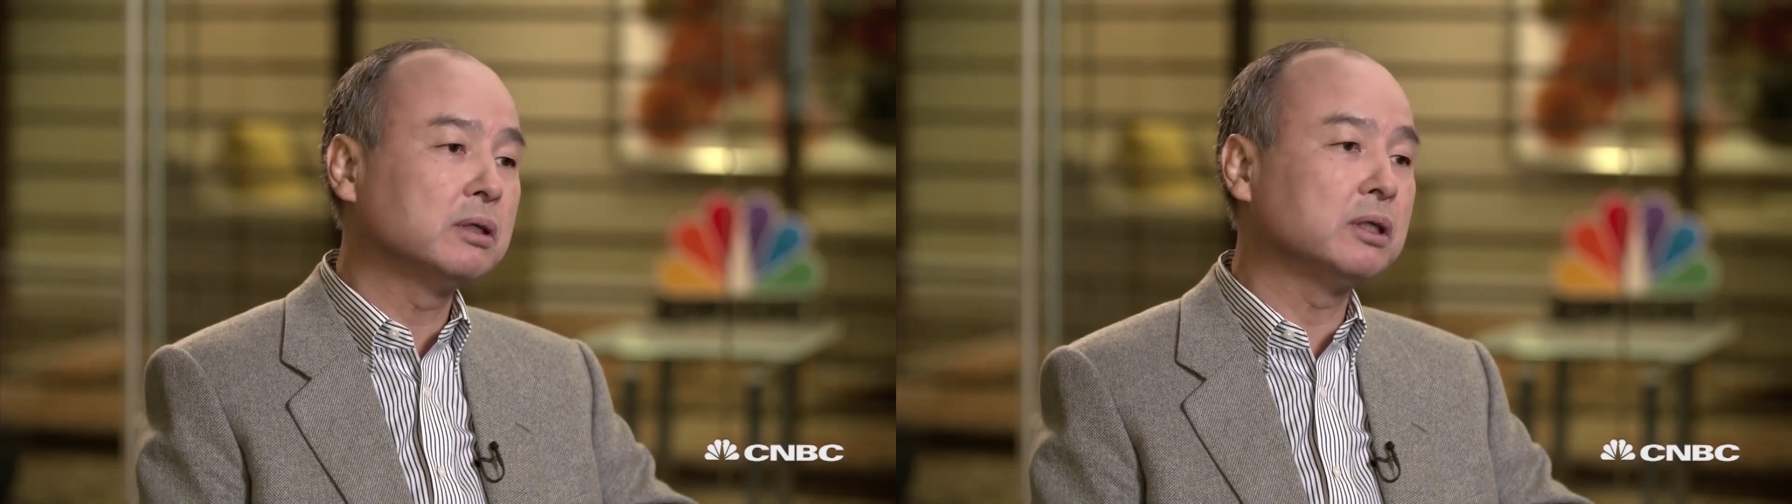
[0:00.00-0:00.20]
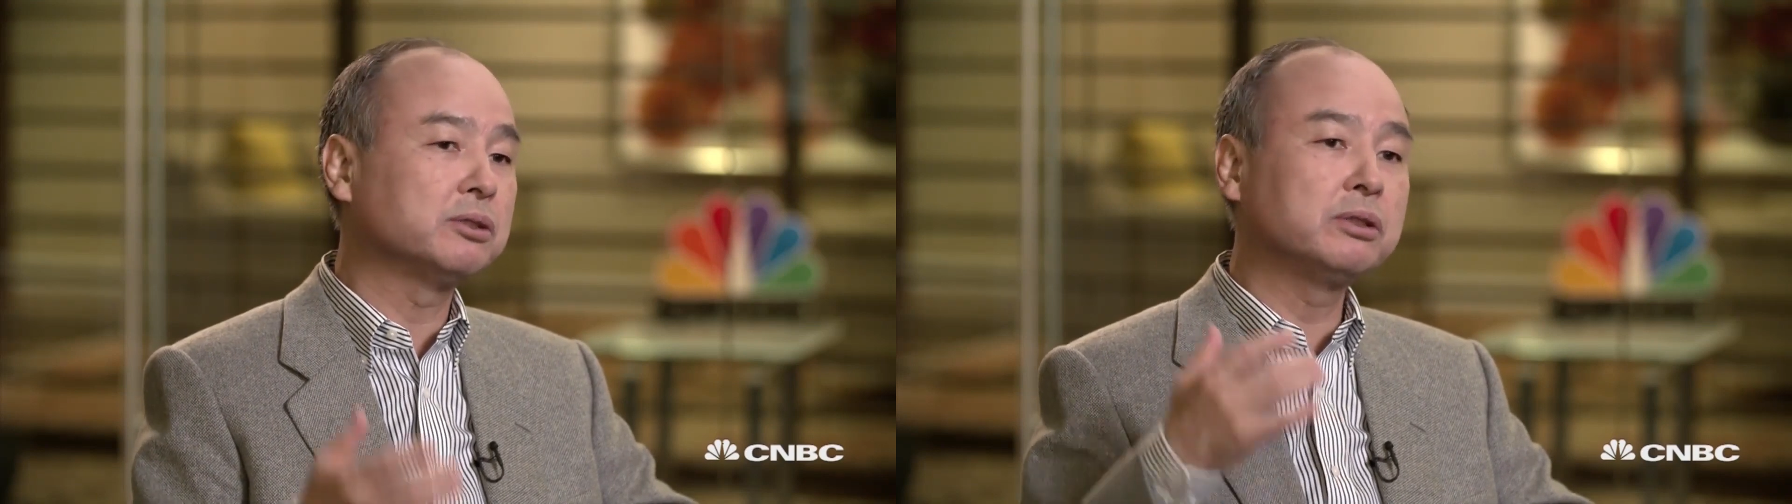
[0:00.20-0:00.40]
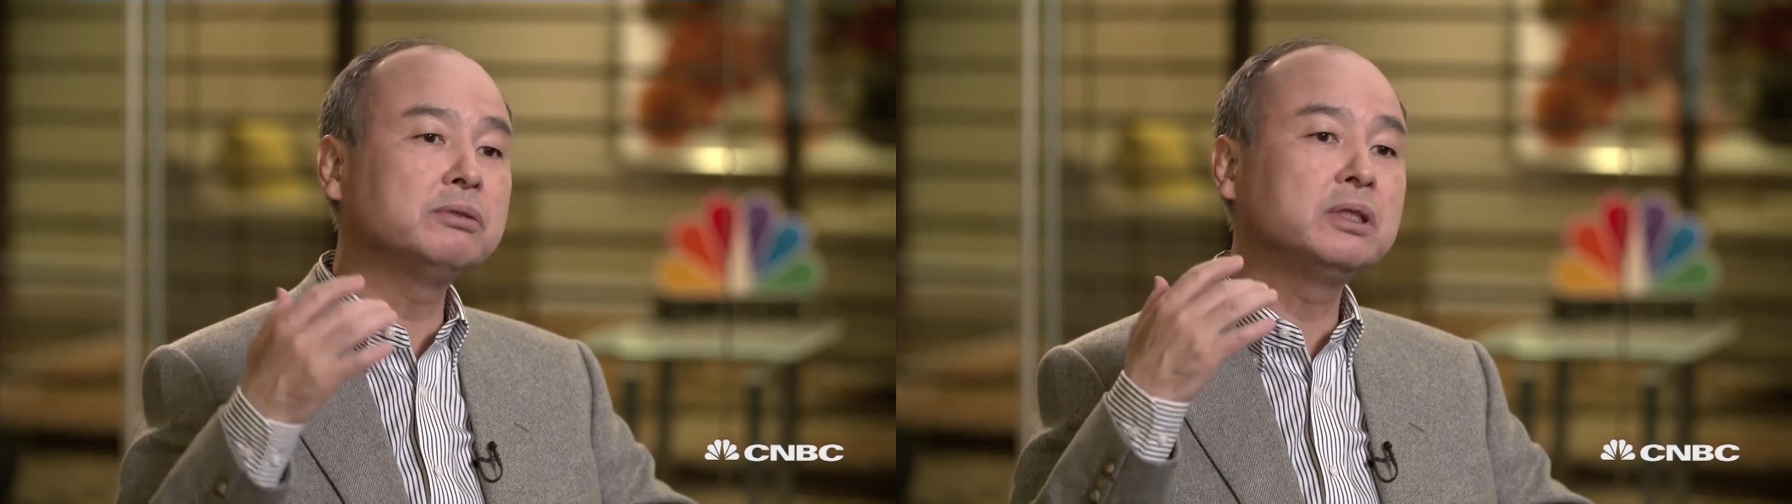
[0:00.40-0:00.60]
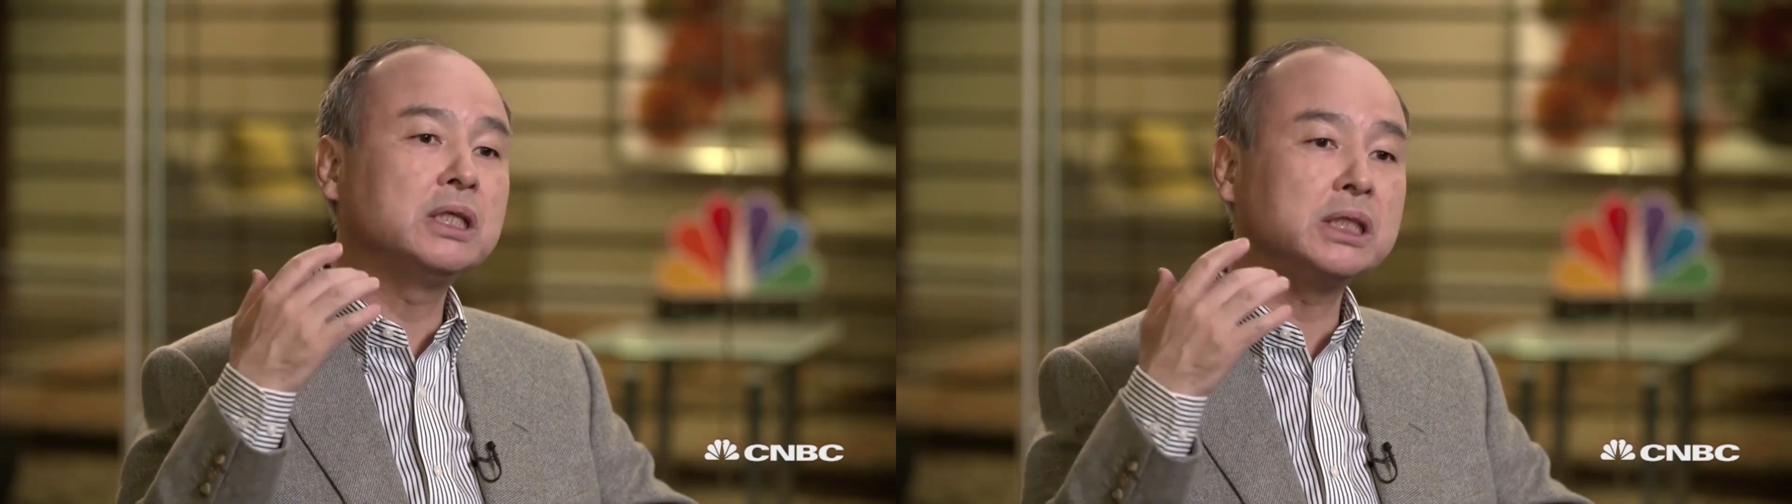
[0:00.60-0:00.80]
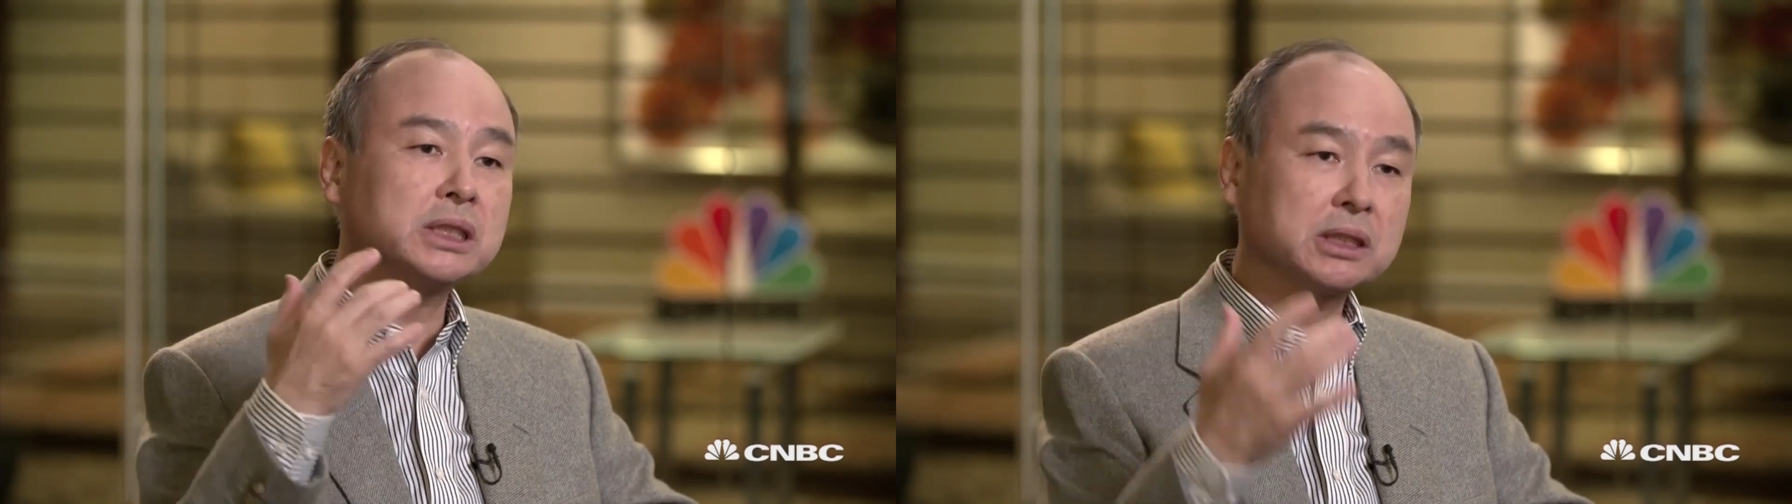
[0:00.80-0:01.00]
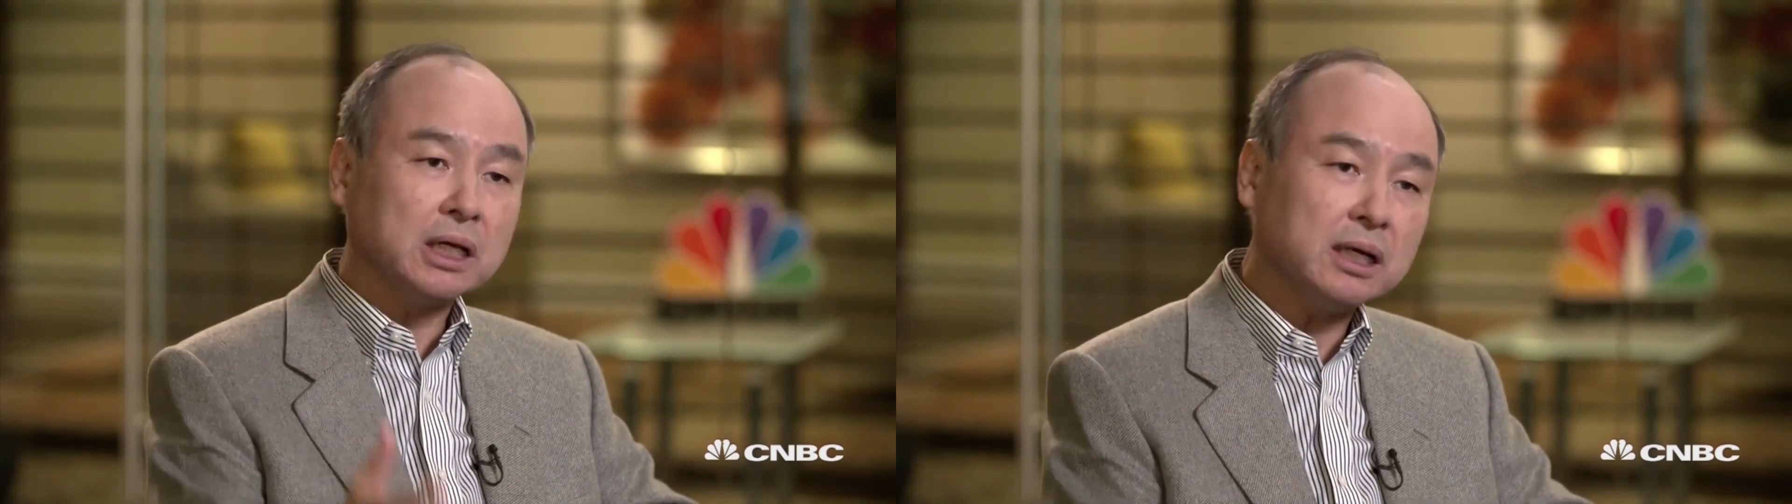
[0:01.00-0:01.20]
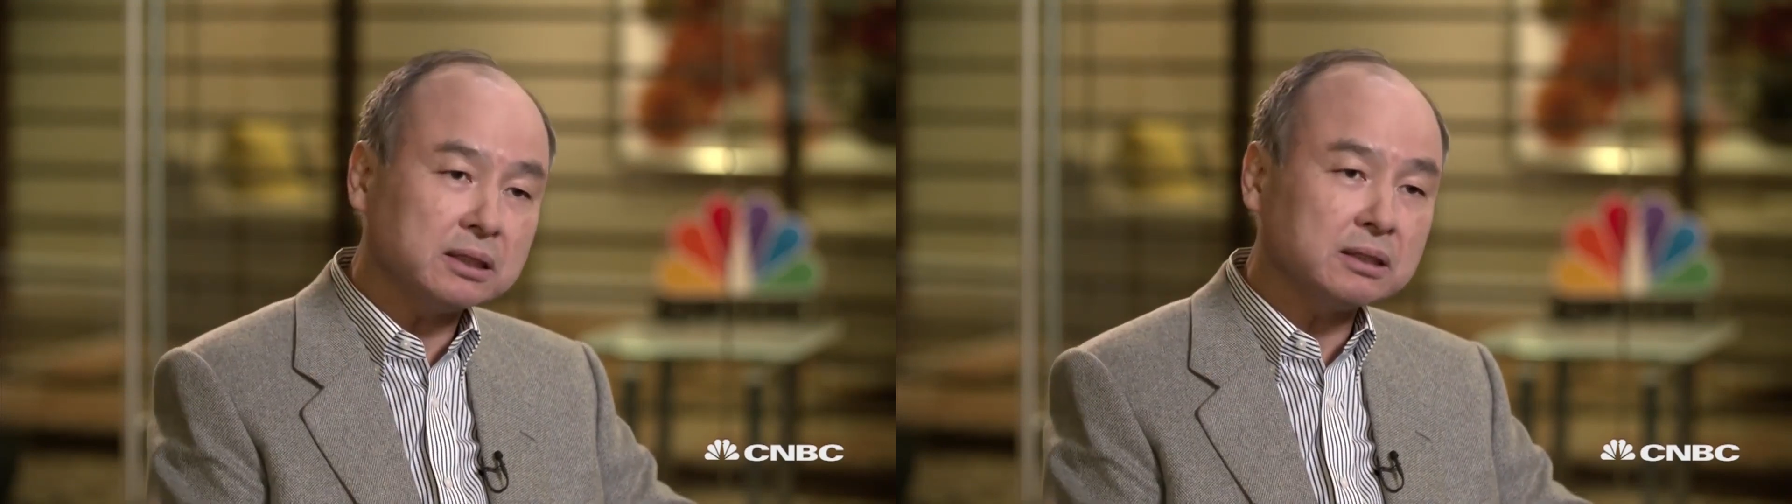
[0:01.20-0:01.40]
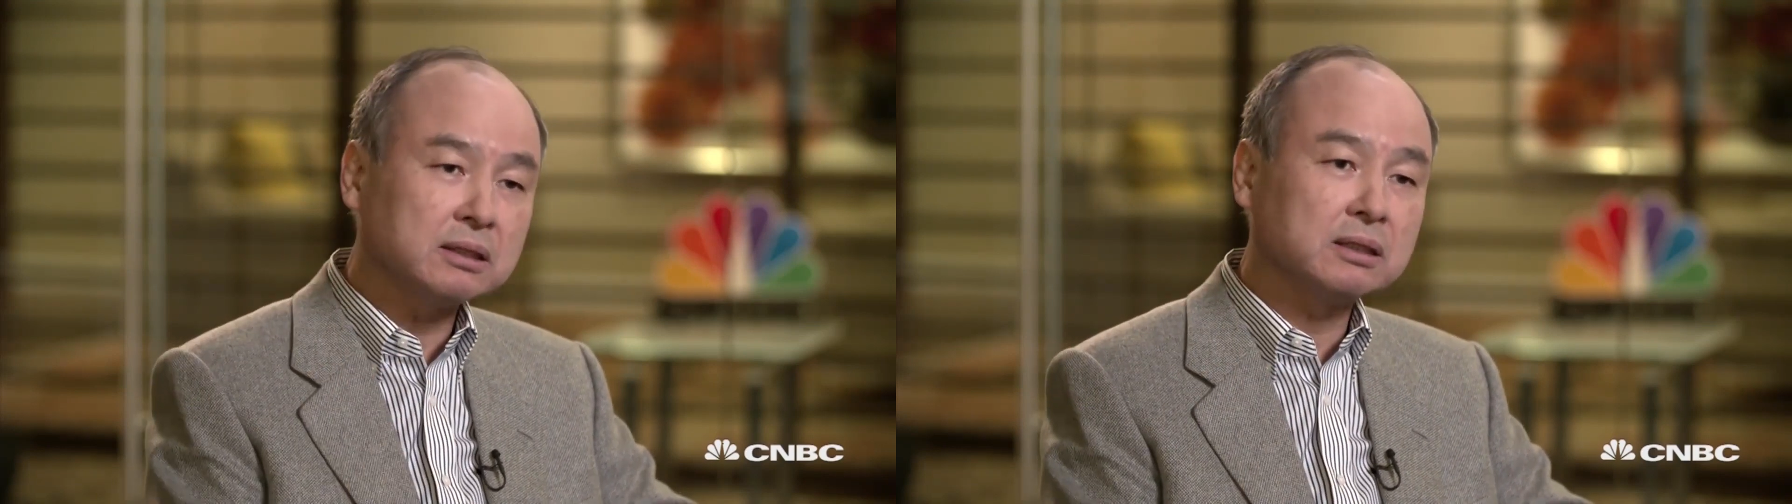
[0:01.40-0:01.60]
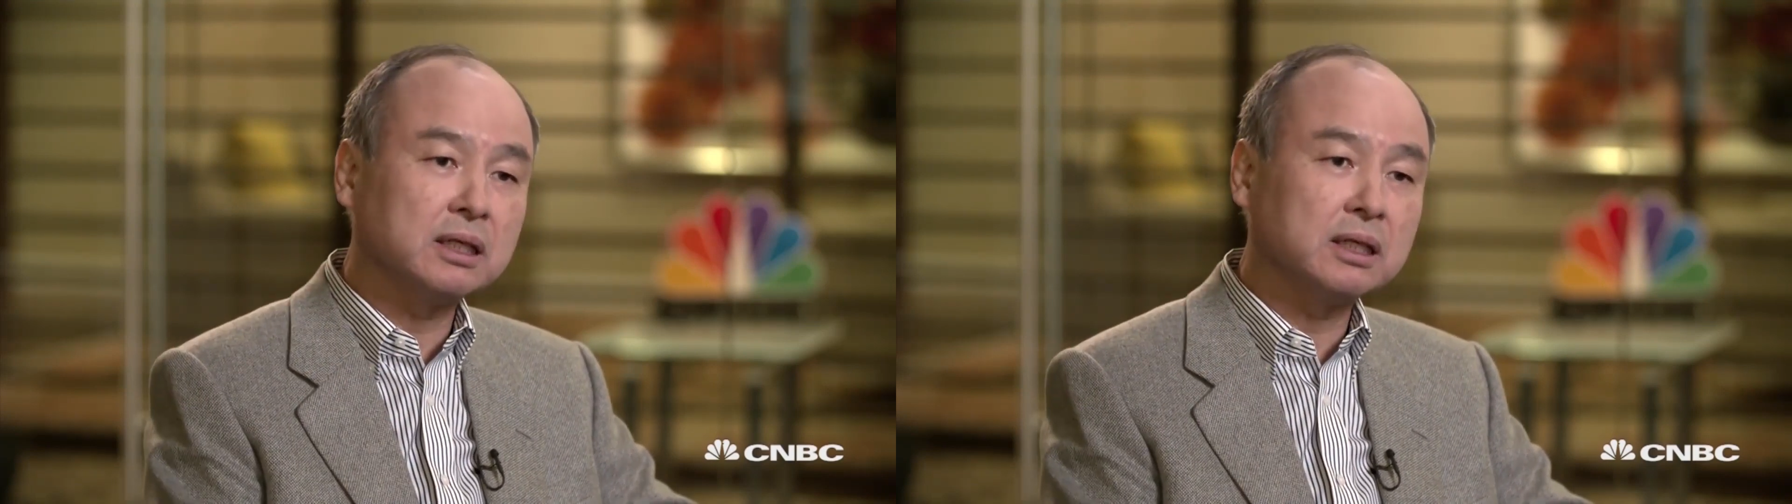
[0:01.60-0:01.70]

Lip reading: They still discuss.